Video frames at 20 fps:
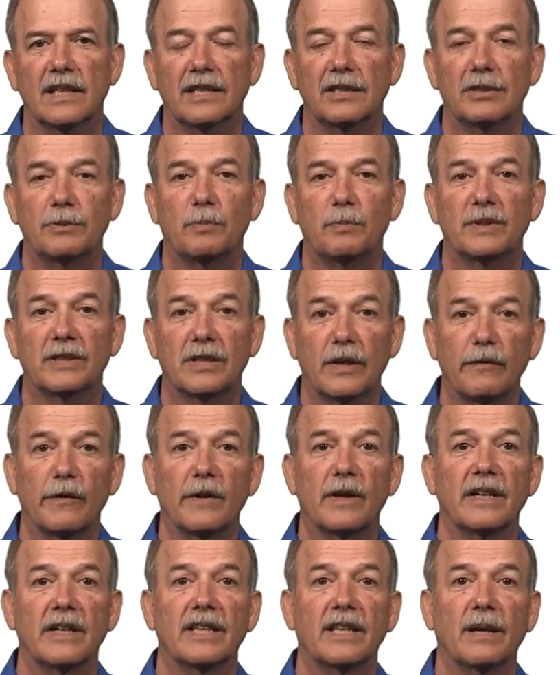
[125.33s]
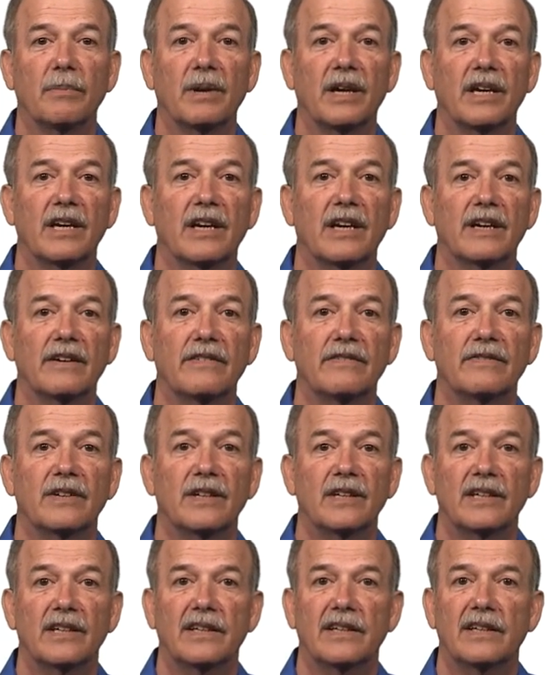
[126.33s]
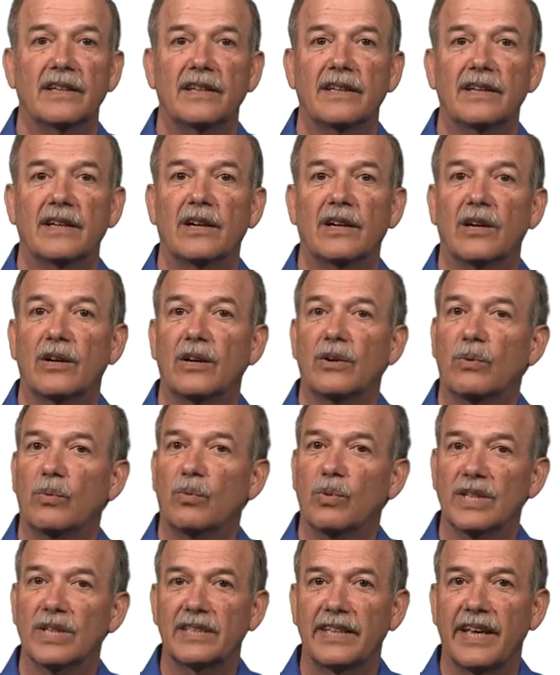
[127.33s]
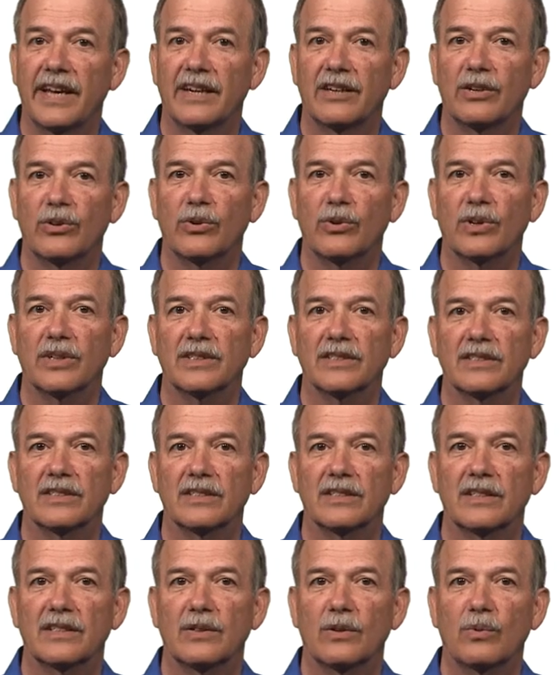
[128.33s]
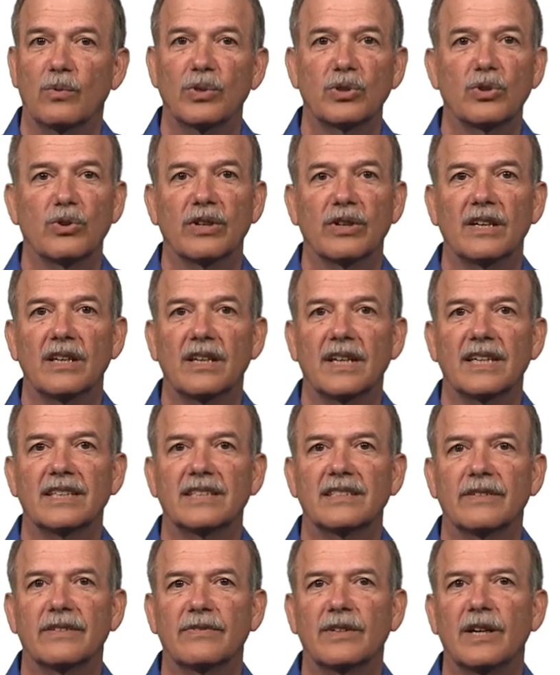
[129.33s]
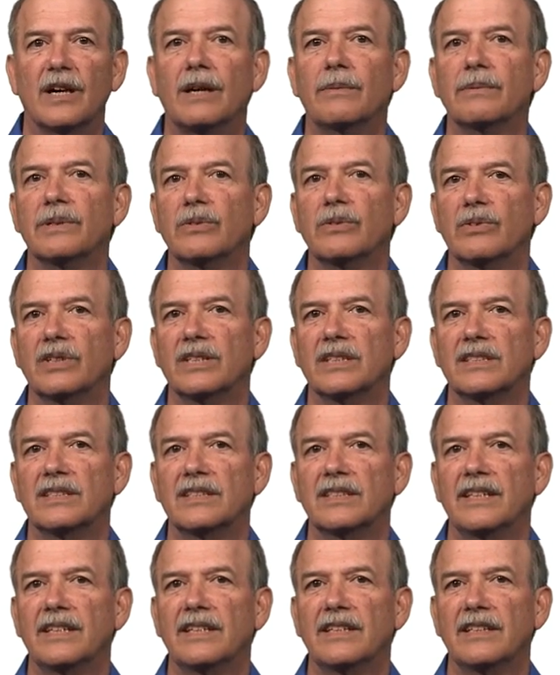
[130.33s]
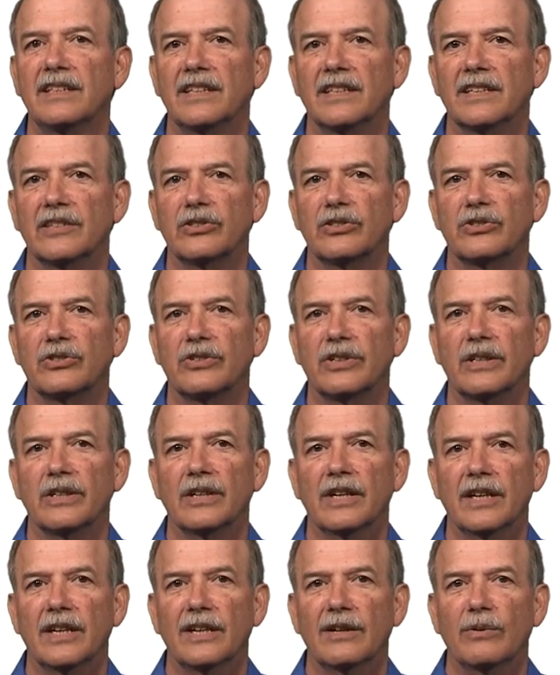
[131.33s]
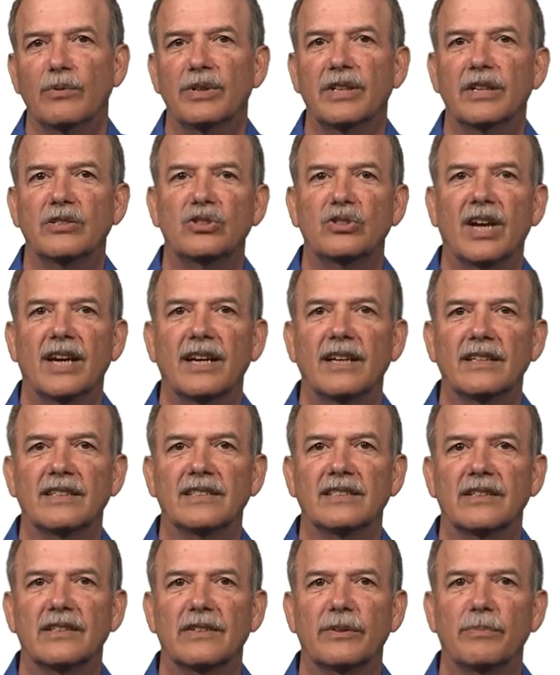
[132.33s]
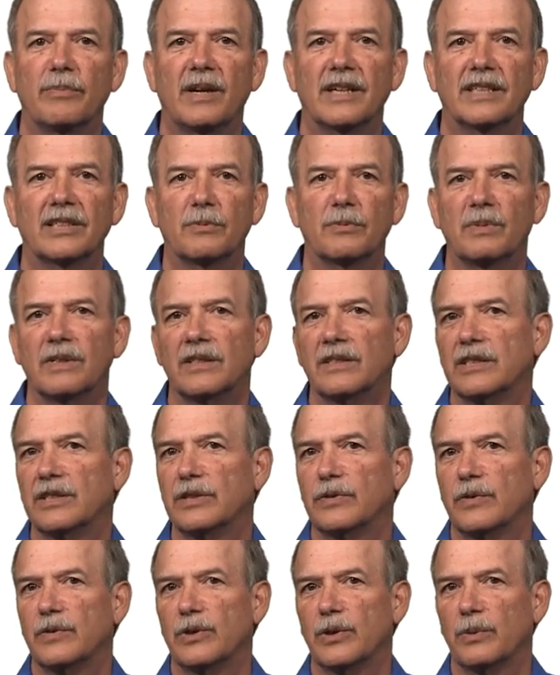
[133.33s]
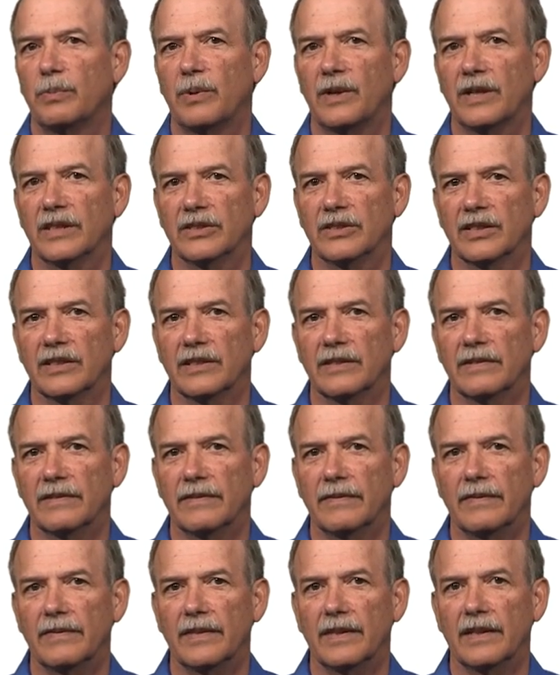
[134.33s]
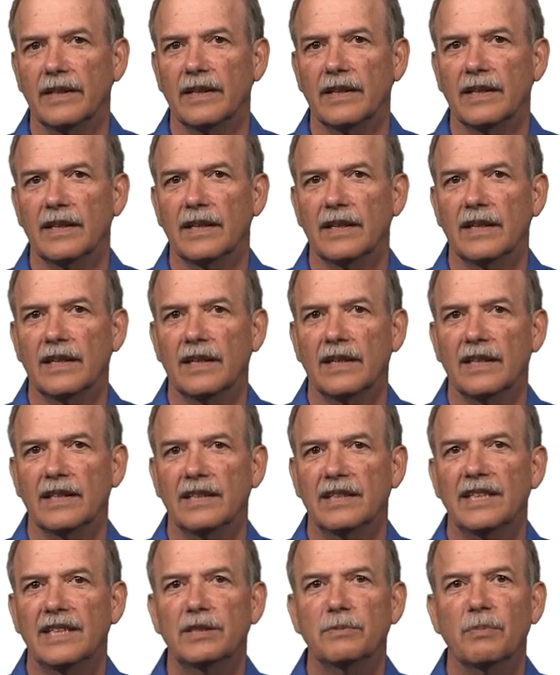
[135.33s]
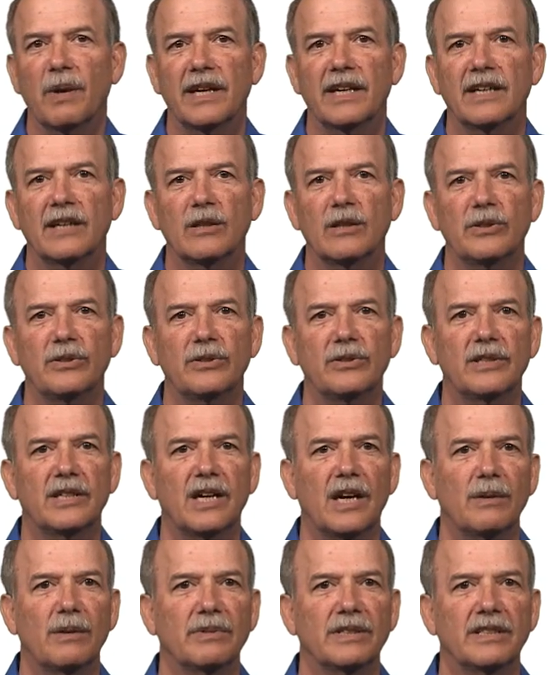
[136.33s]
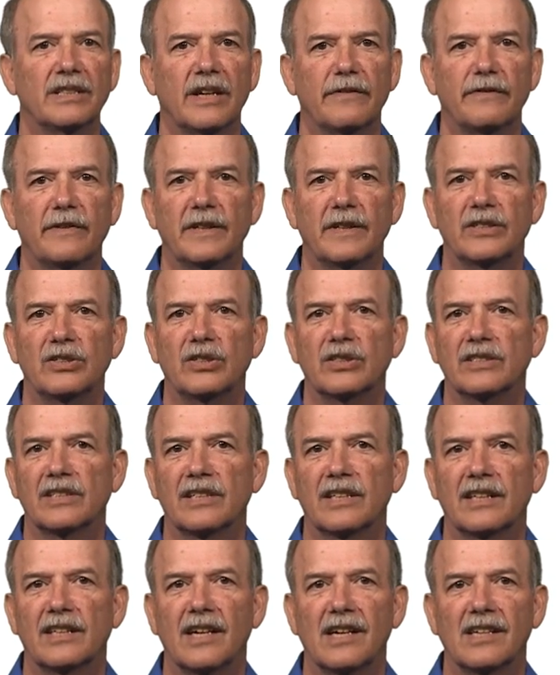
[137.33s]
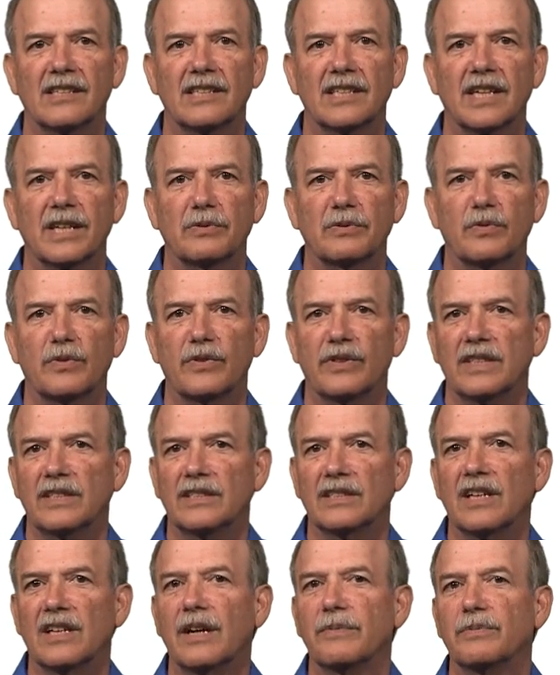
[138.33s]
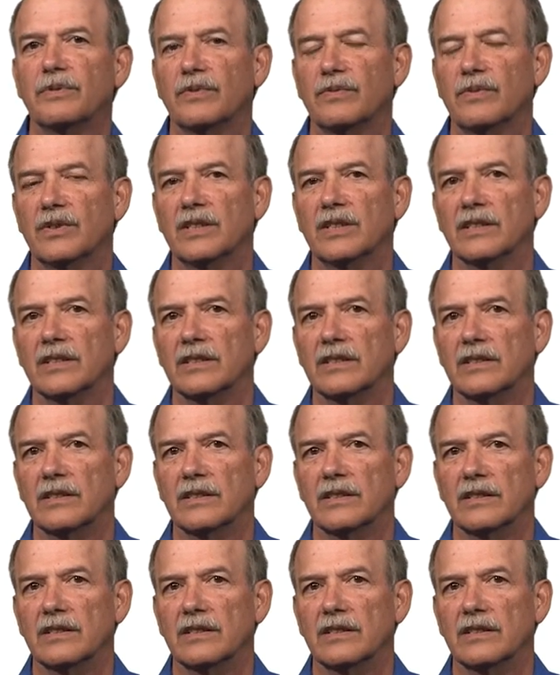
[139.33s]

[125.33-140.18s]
Specifically, they may have risk categories, which are a list of common risks seen in the industry with a checklist of the possibilities for your project. These might include common definitions and concepts for these types of risks.